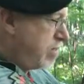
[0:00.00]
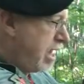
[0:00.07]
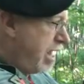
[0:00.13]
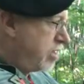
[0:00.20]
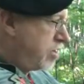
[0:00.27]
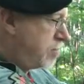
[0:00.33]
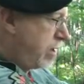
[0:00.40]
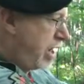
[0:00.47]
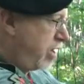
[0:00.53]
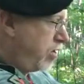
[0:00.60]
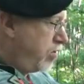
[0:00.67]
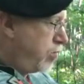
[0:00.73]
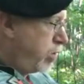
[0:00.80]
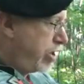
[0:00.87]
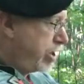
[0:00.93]
down the
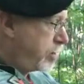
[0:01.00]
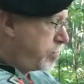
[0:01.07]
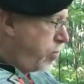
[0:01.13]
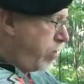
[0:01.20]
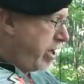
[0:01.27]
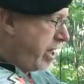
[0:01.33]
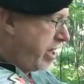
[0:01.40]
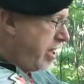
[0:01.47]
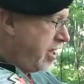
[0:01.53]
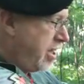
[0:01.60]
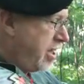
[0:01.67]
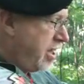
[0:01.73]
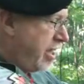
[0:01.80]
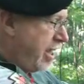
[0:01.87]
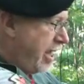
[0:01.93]
barrel where you're pointing
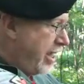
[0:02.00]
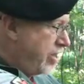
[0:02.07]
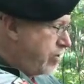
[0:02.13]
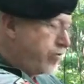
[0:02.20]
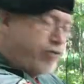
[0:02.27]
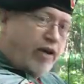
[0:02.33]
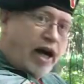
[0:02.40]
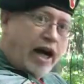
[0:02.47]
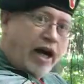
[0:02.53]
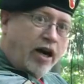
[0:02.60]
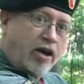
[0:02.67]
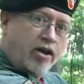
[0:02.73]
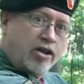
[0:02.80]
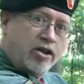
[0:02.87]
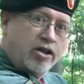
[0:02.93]
and you
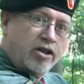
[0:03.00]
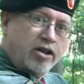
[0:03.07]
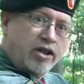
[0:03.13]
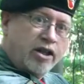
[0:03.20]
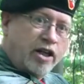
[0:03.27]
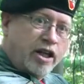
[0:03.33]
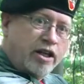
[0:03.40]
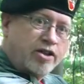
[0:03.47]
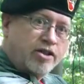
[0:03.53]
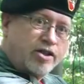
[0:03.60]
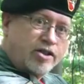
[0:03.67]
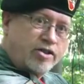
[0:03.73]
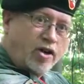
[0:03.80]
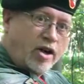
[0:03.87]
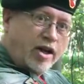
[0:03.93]
fire into
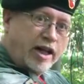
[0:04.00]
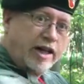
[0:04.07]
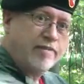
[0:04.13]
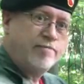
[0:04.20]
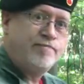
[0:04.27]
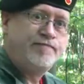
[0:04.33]
the target.